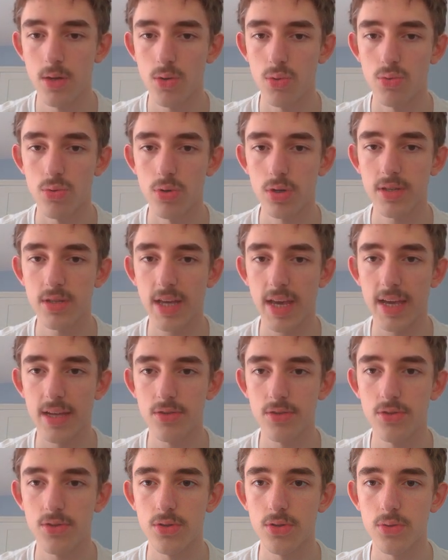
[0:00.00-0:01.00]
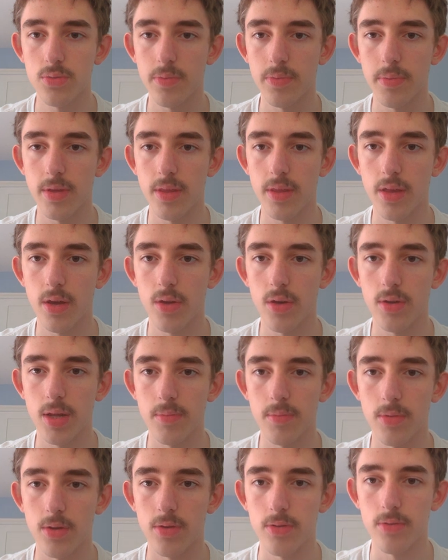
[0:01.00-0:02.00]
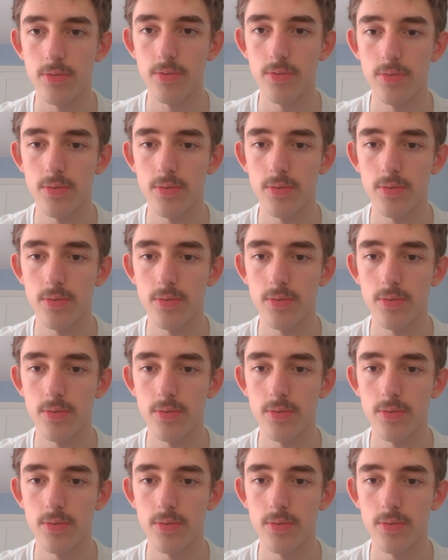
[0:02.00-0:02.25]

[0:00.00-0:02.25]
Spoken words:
Rook to h2 would be the only move.